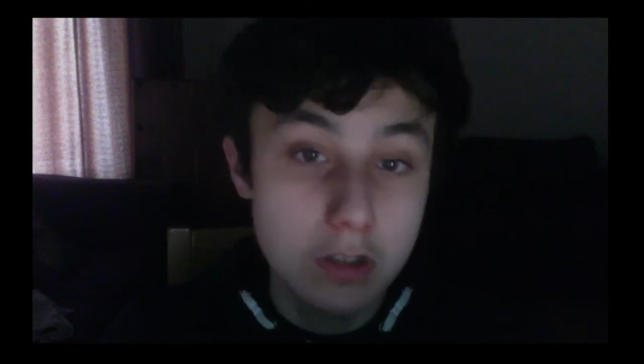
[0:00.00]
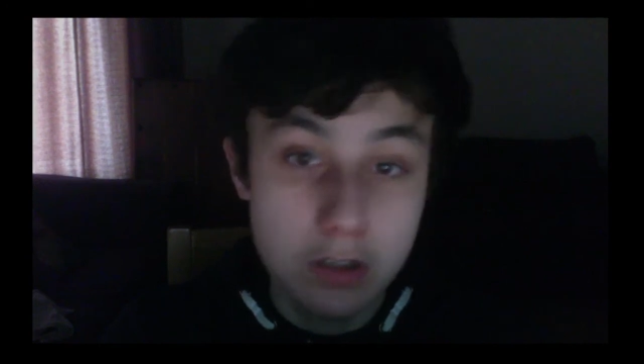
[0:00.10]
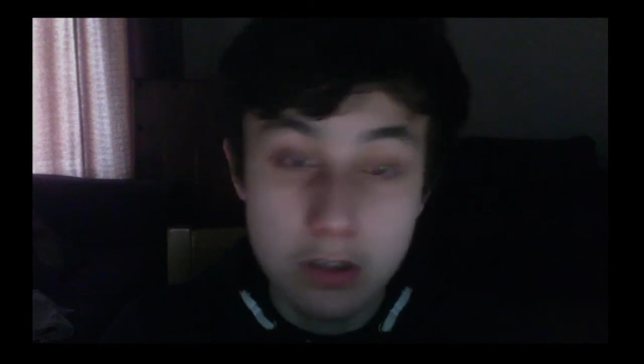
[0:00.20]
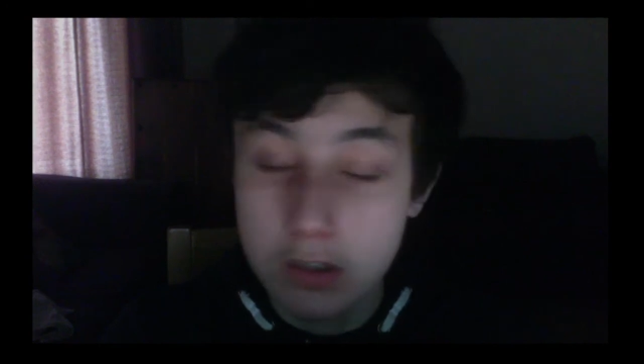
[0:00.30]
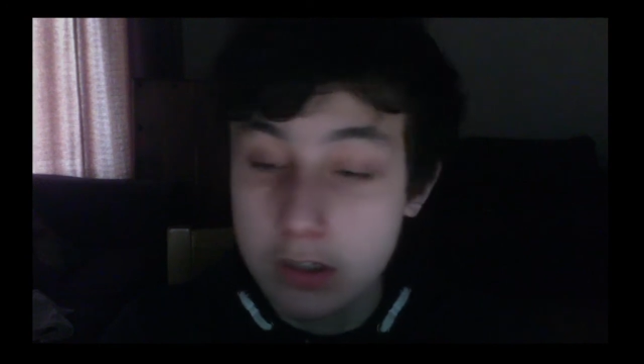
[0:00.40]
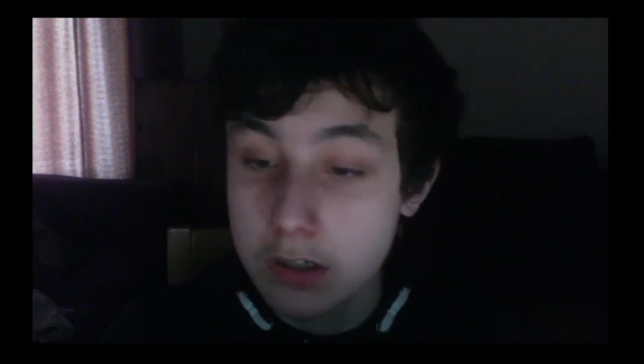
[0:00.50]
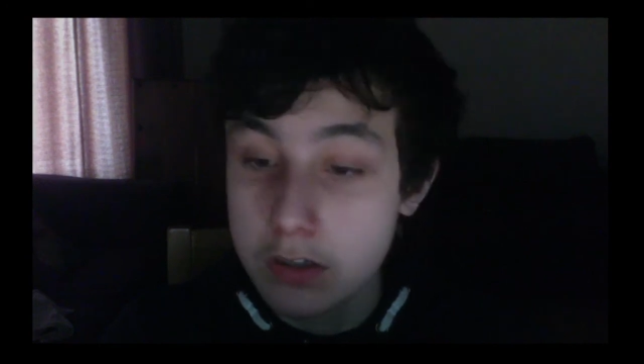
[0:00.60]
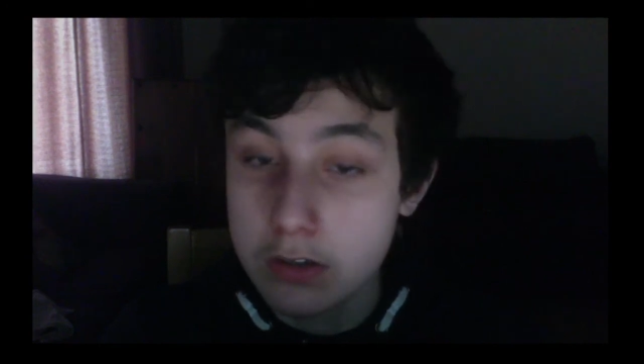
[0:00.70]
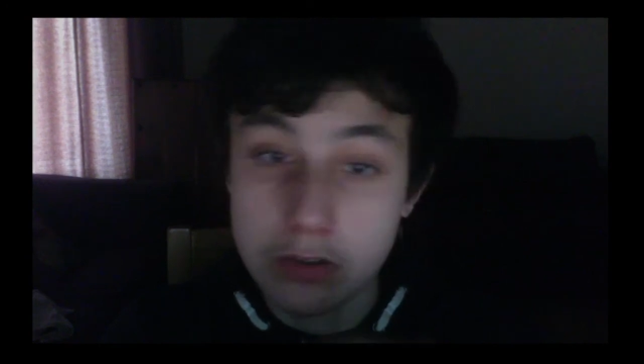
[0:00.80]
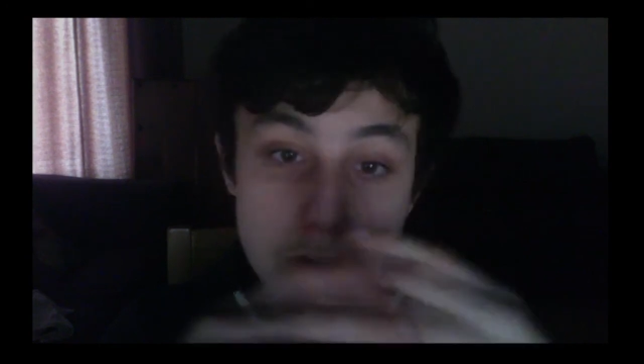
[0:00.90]
And
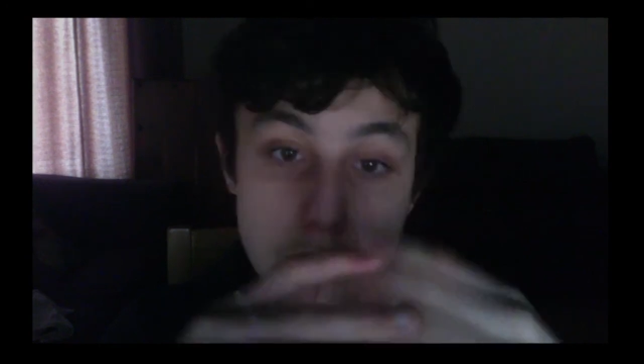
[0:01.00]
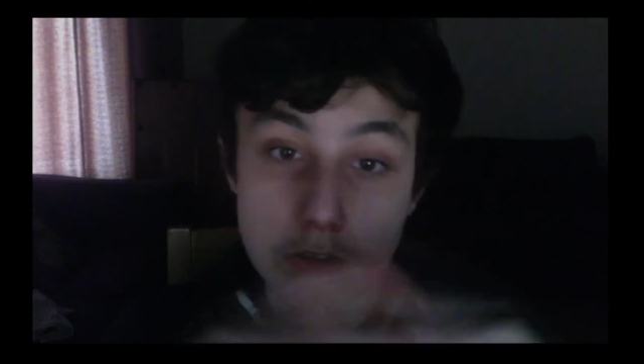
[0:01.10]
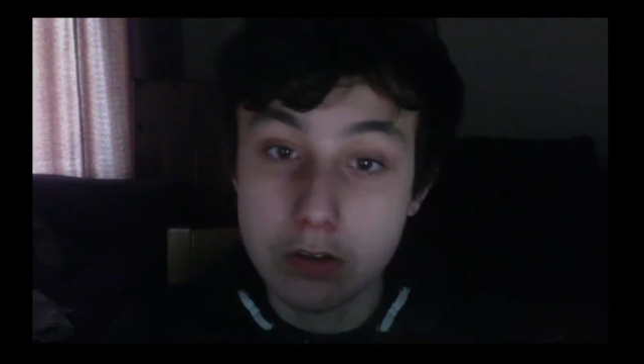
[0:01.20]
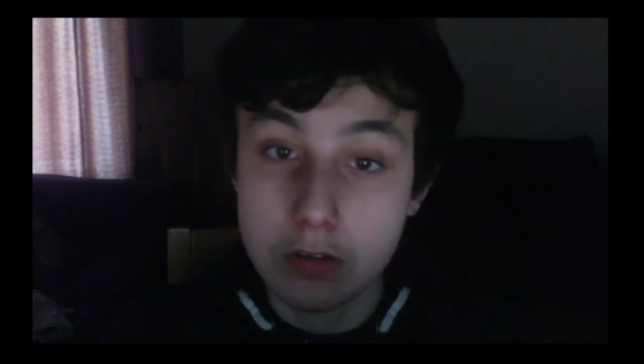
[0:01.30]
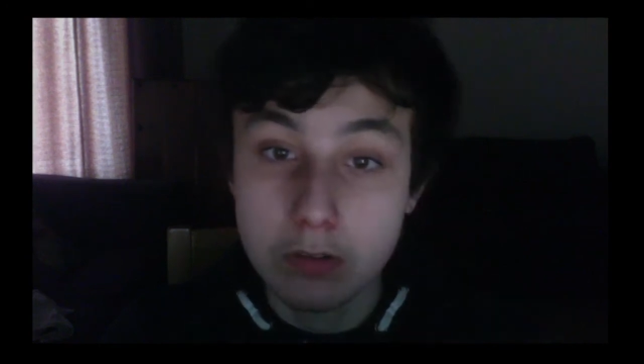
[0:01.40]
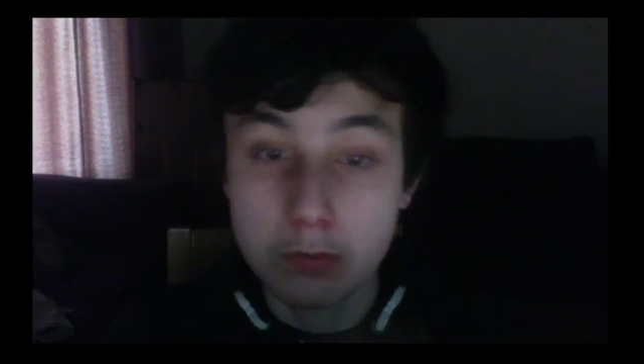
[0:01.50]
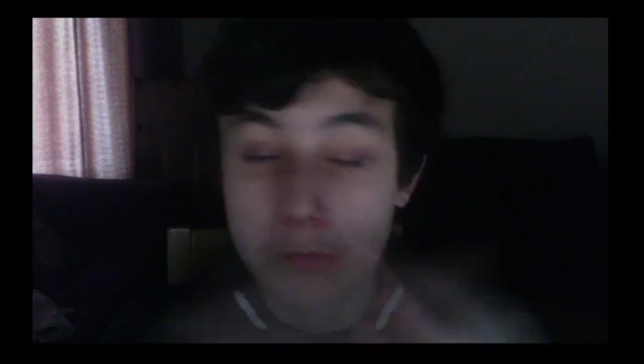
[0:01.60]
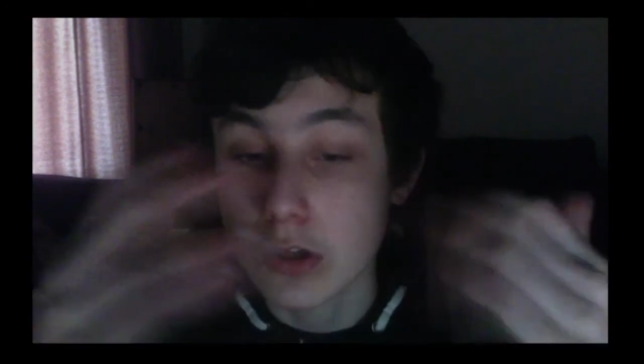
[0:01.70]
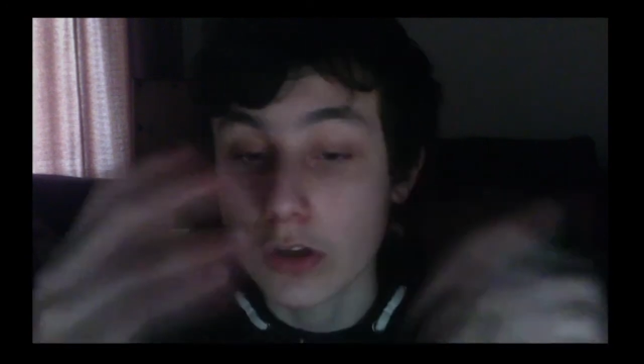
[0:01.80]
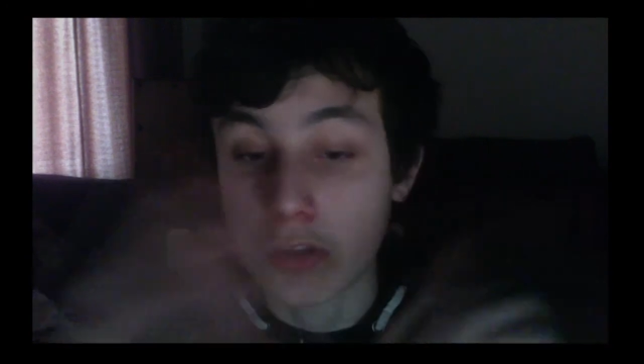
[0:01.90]
yeah, but
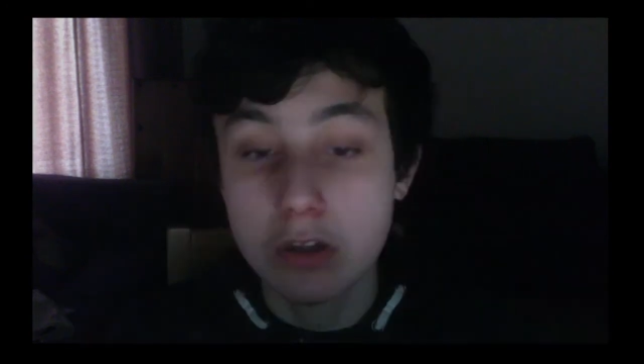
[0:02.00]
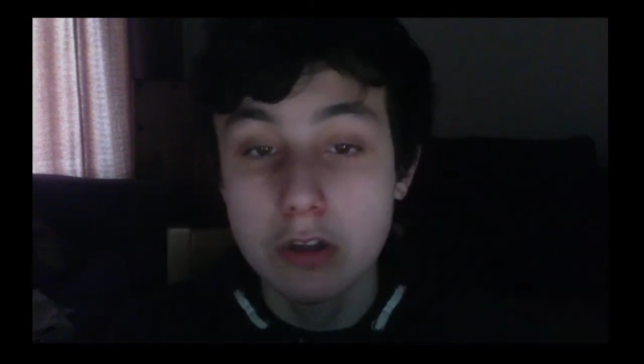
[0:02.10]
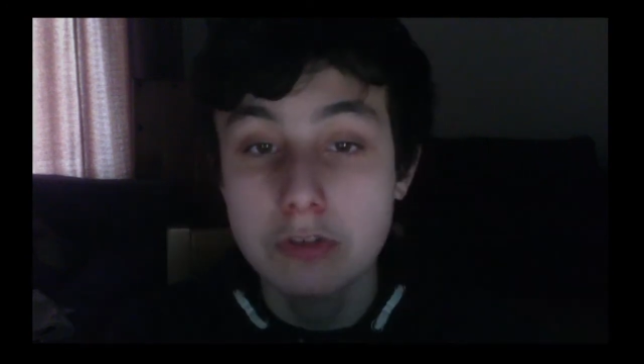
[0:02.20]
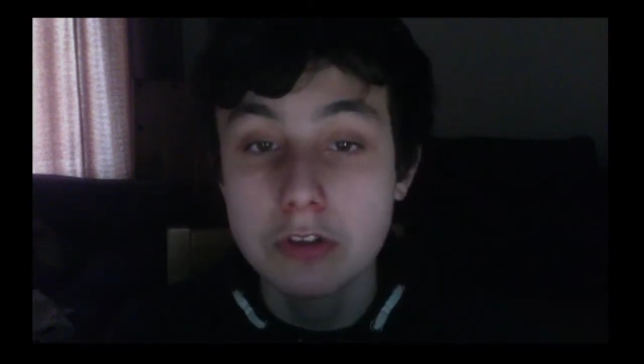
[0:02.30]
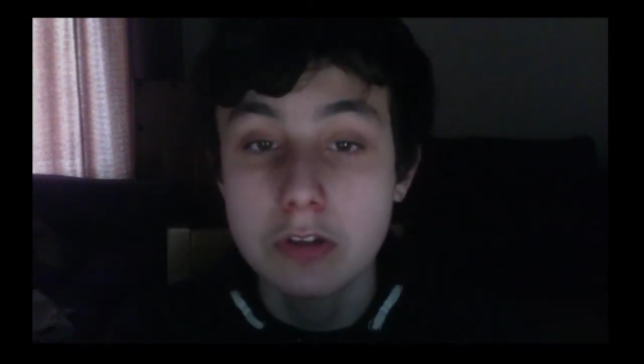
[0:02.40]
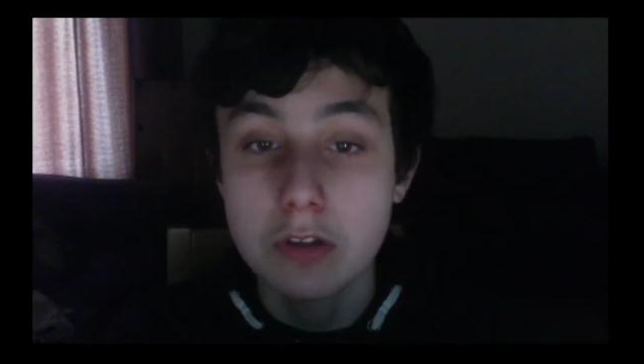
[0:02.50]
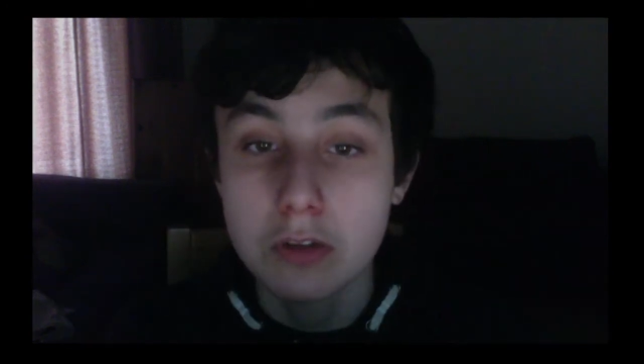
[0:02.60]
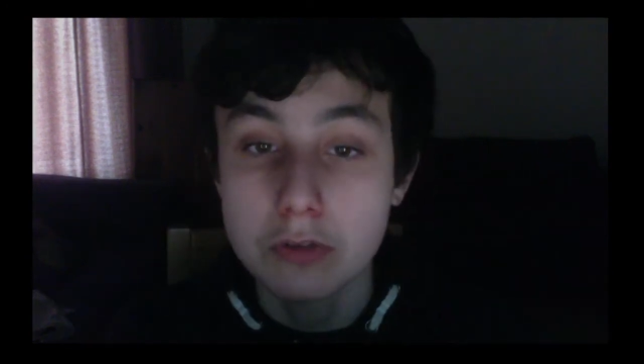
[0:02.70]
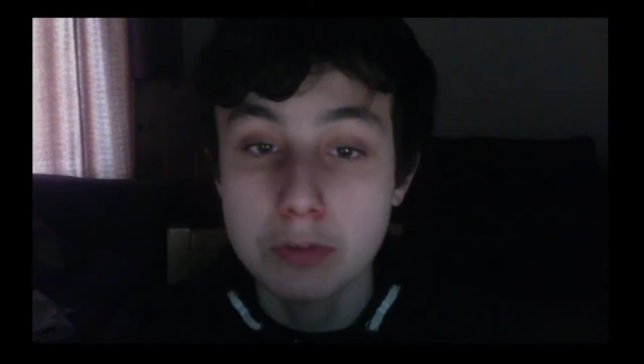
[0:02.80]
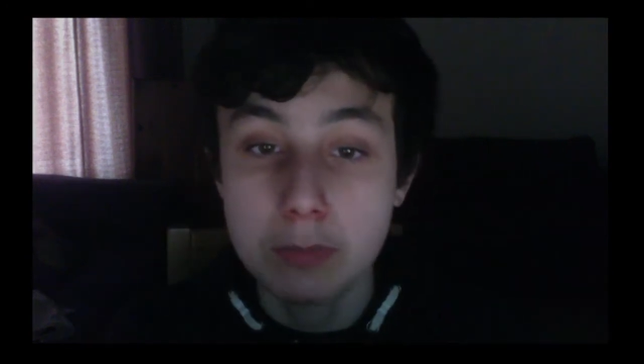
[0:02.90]
yeah, I'll see you and I'll see
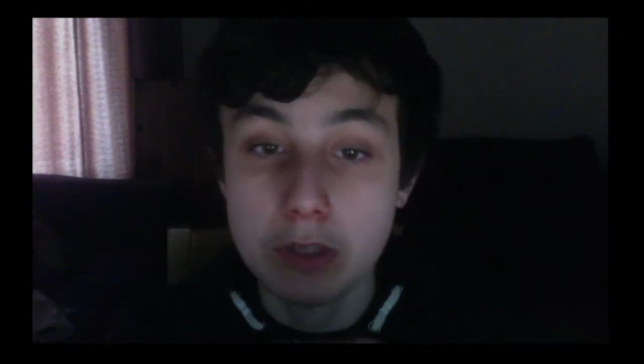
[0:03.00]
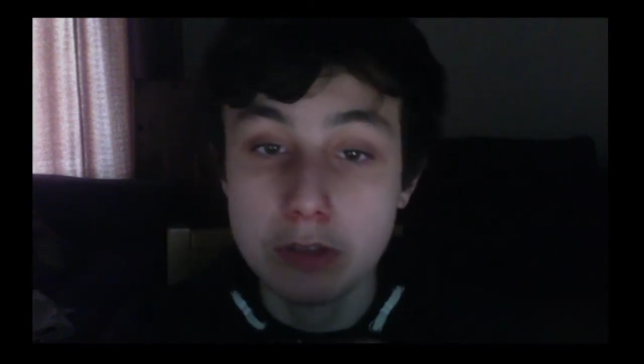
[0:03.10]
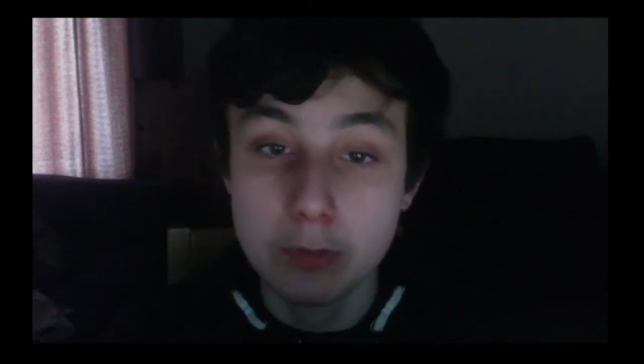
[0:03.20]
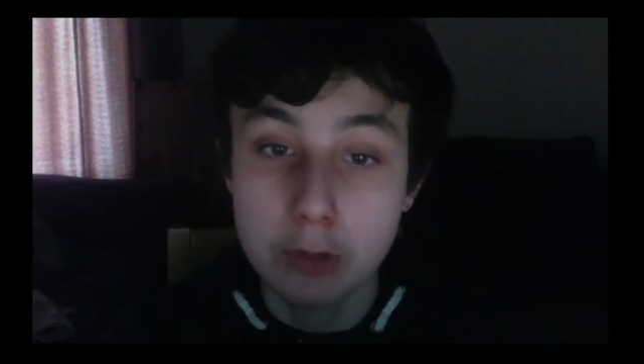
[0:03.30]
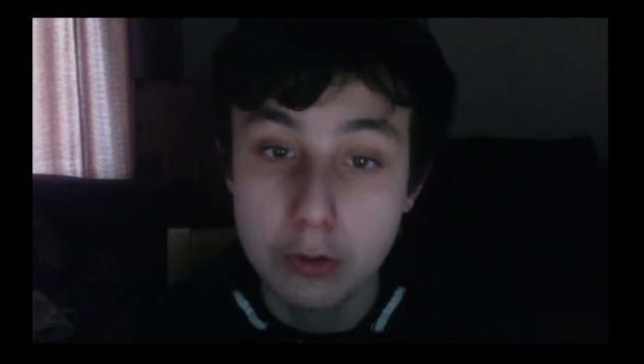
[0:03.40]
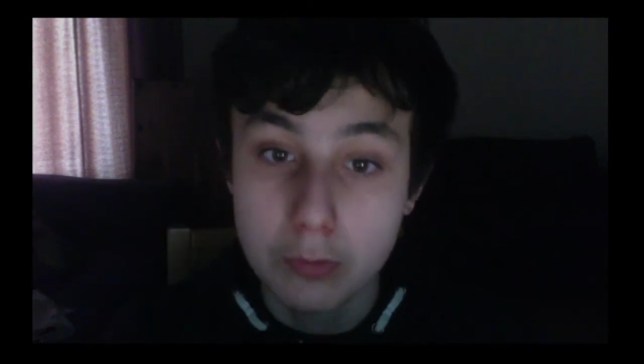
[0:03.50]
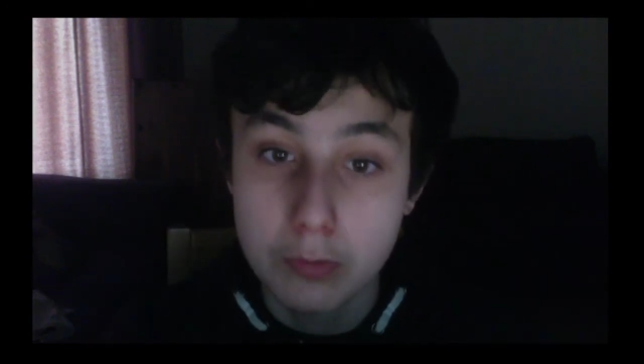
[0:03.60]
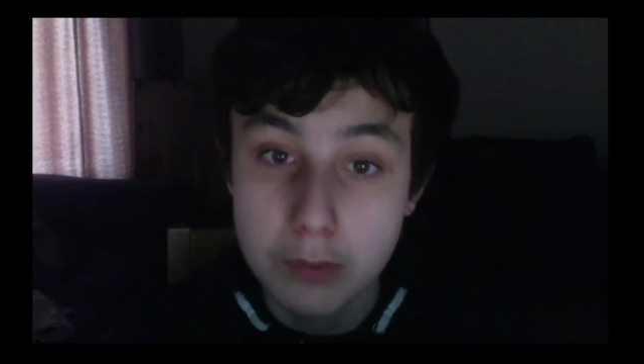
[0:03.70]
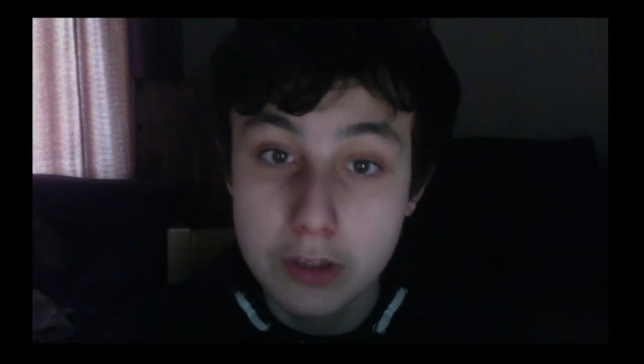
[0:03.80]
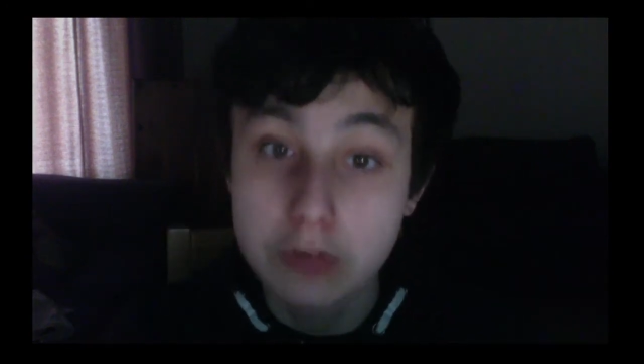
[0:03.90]
you in my next video.
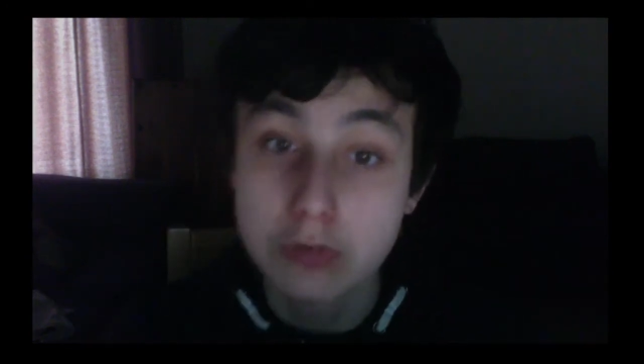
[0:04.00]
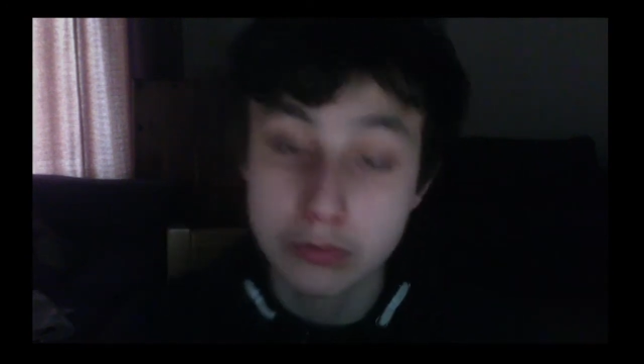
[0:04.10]
Peace.